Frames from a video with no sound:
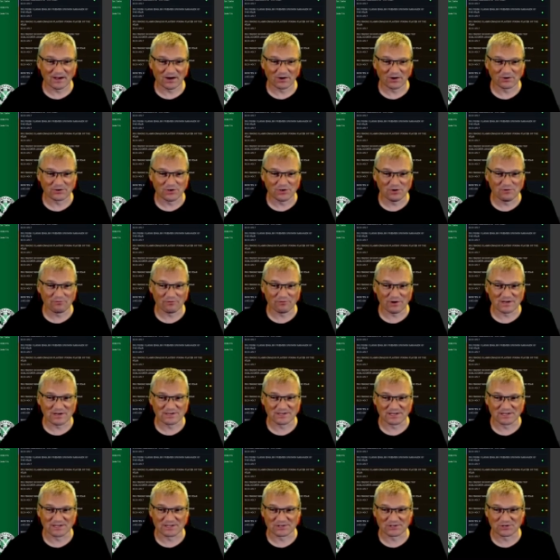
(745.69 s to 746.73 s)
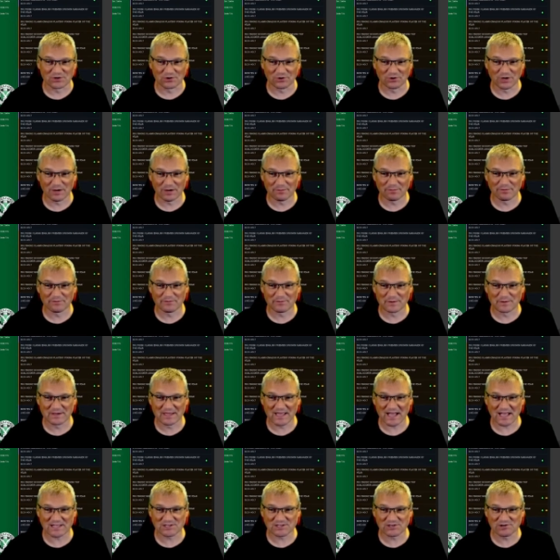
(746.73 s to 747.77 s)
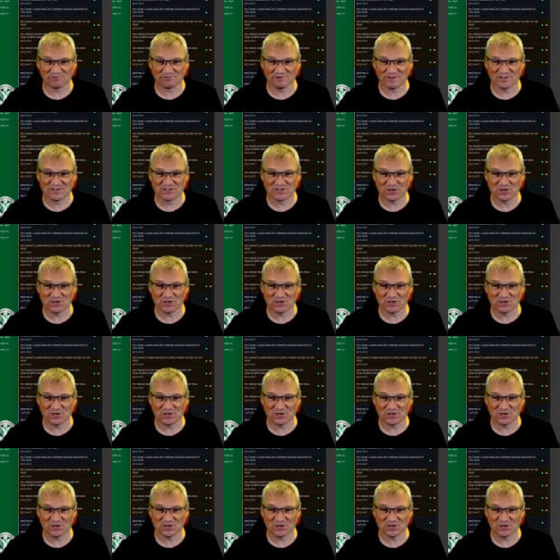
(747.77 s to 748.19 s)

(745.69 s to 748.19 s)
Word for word: Our youth rating has gone up from a category